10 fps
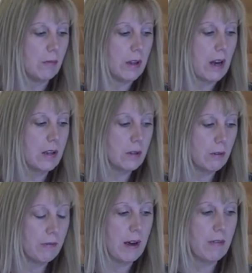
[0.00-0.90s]
It has
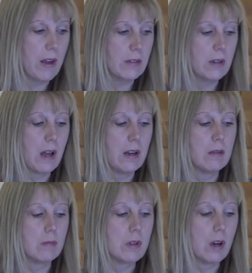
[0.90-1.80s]
over 5,000
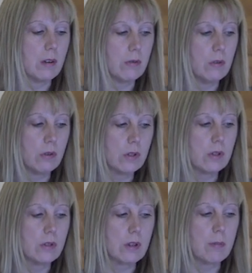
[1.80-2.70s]
items of
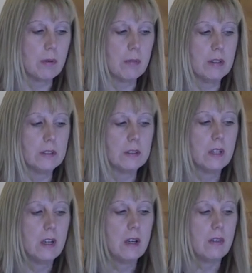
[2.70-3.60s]
nutritional supplements
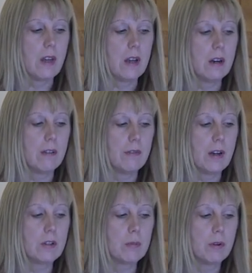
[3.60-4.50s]
that
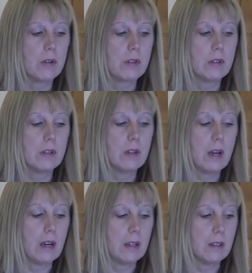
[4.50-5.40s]
affect a person,
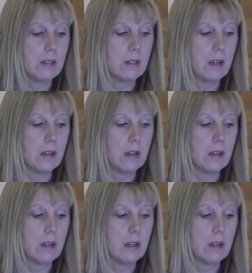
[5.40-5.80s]
and